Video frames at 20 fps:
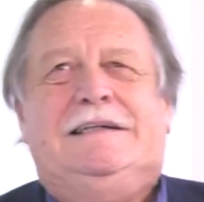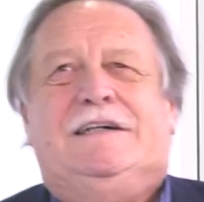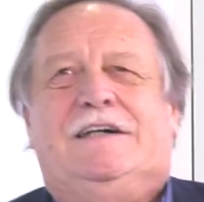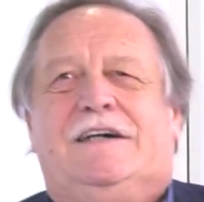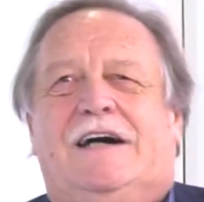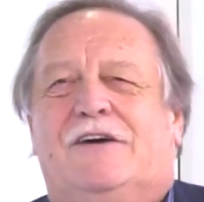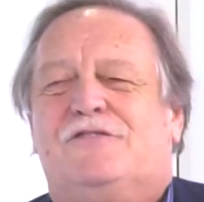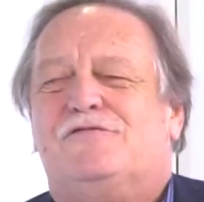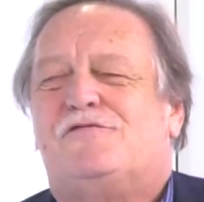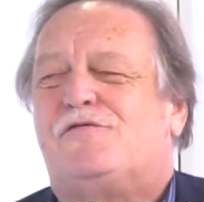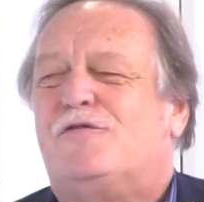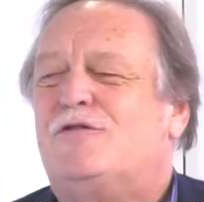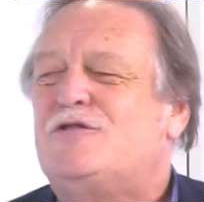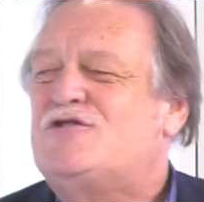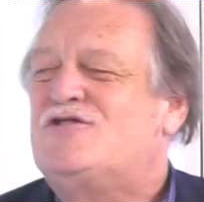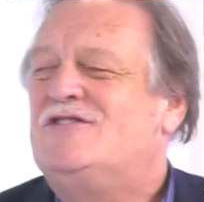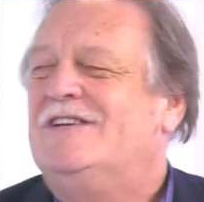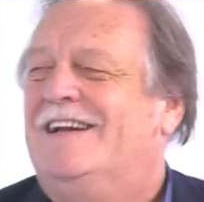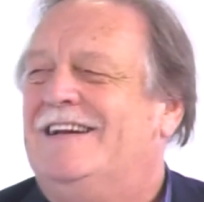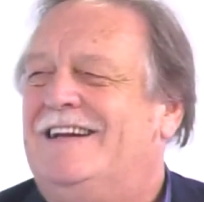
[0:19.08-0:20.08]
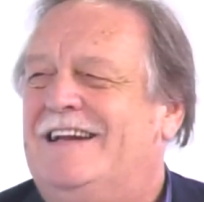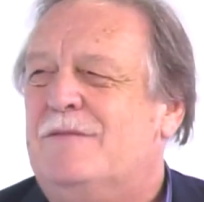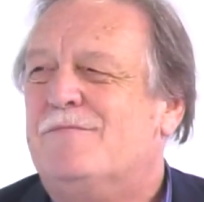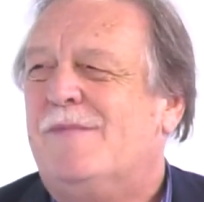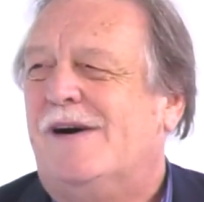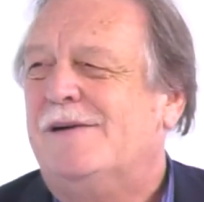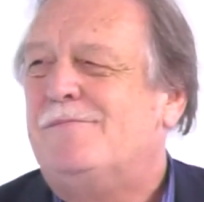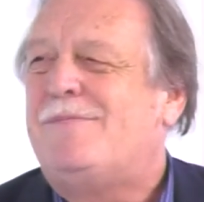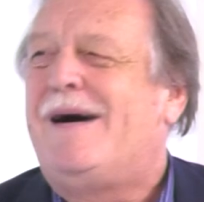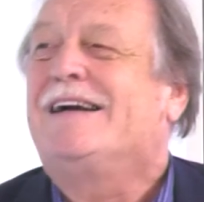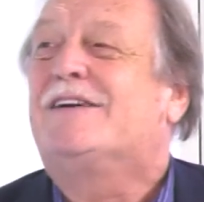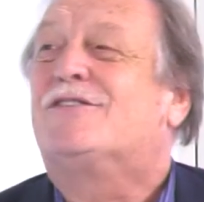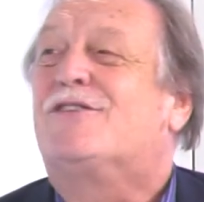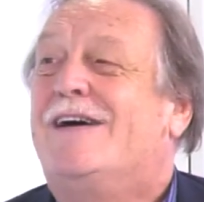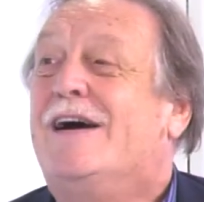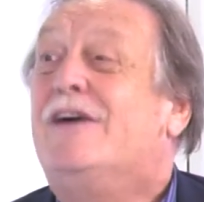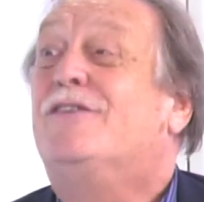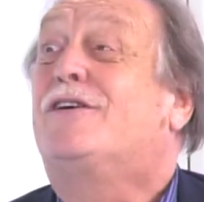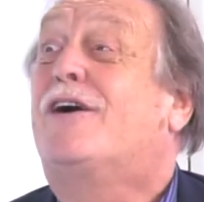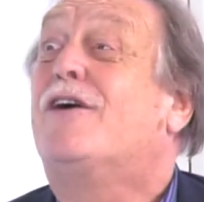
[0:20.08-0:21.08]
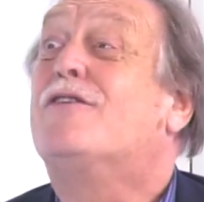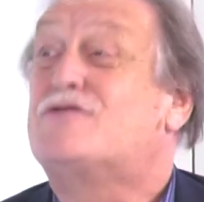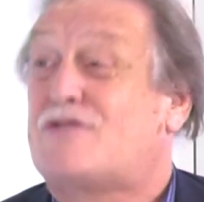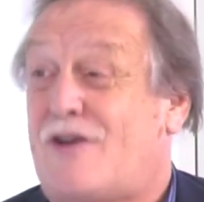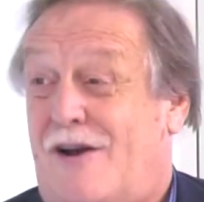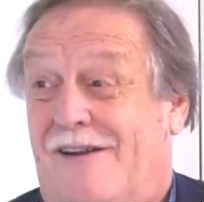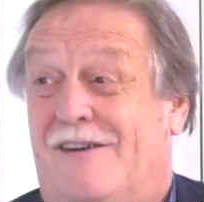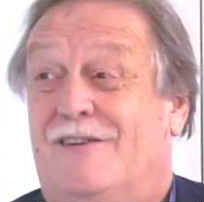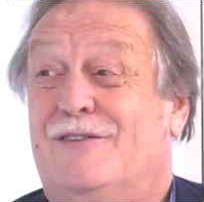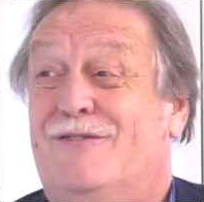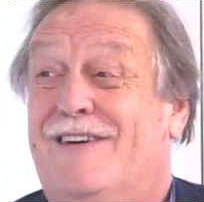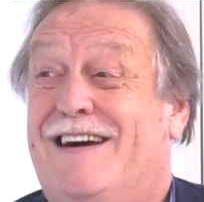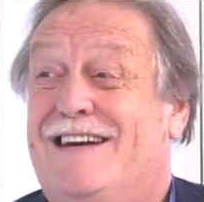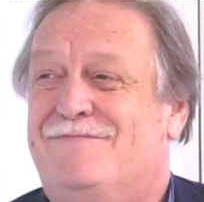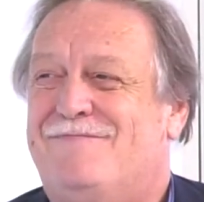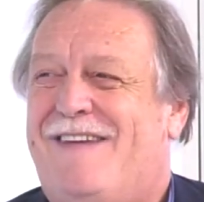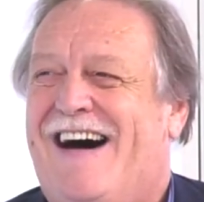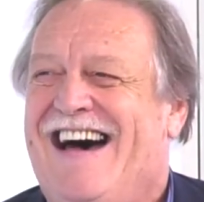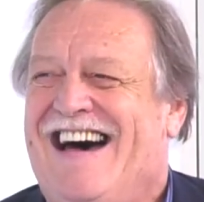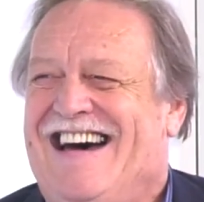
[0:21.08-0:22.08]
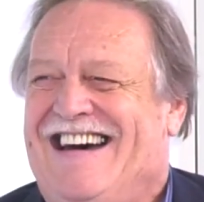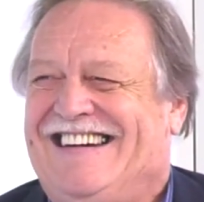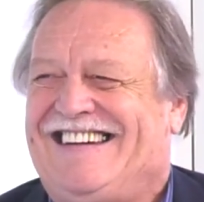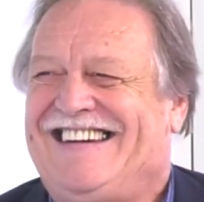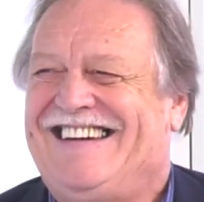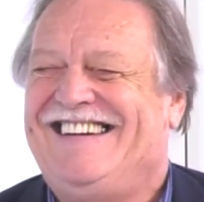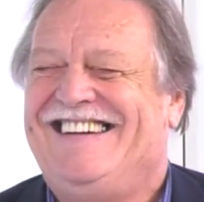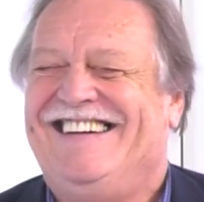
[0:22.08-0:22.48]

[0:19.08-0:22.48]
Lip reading: unfortunately my background goes a long way back.